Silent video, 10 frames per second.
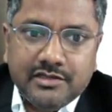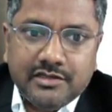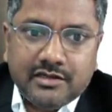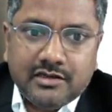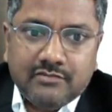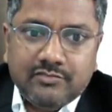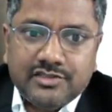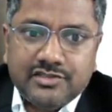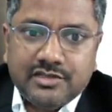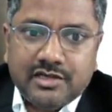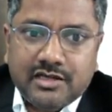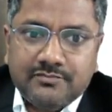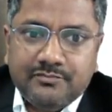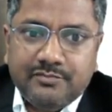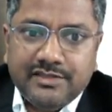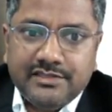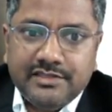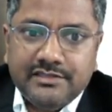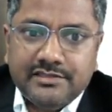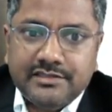Combustion of
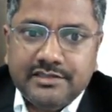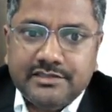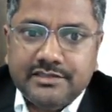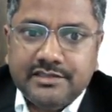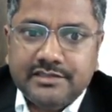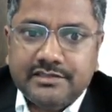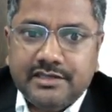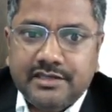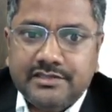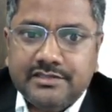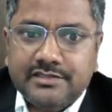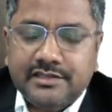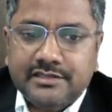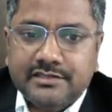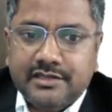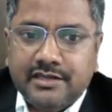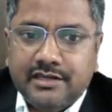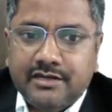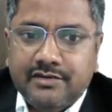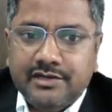benzene C6H6
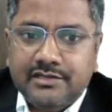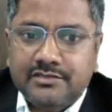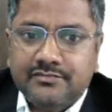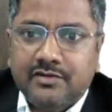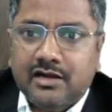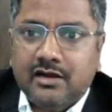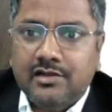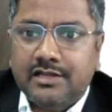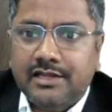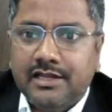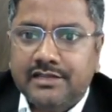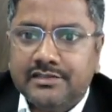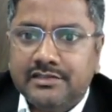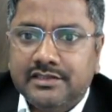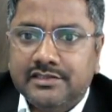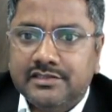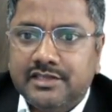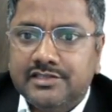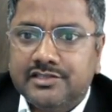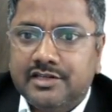liquid. For all the reaction, this is
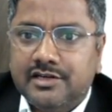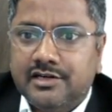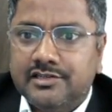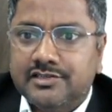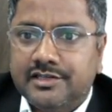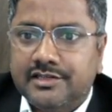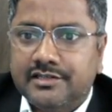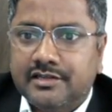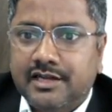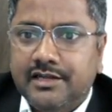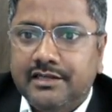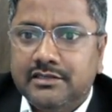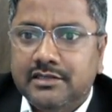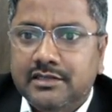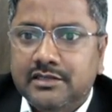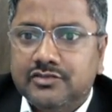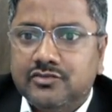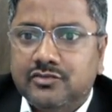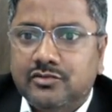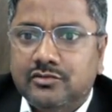the standard state, right?
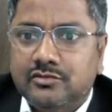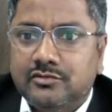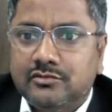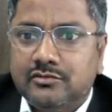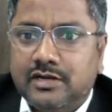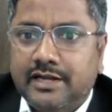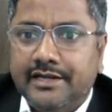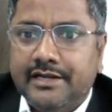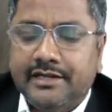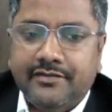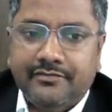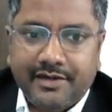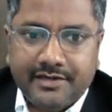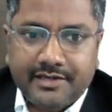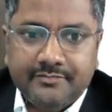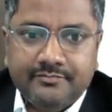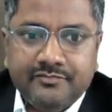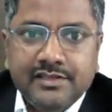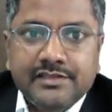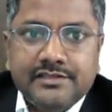So don't write every time.
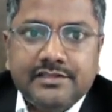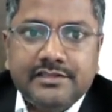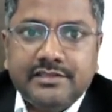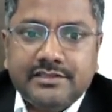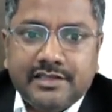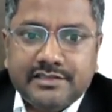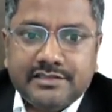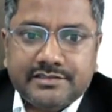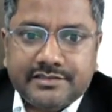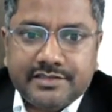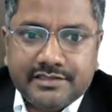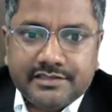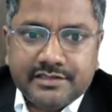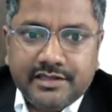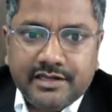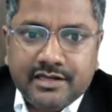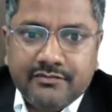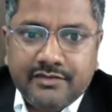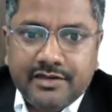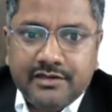C6H6
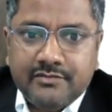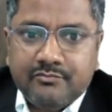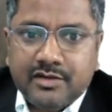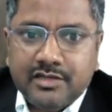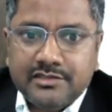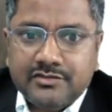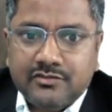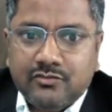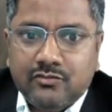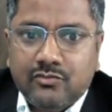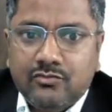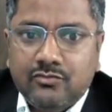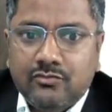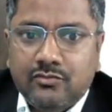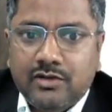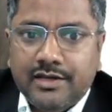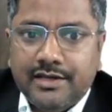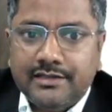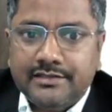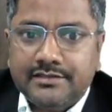liquid plus O2
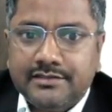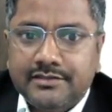gas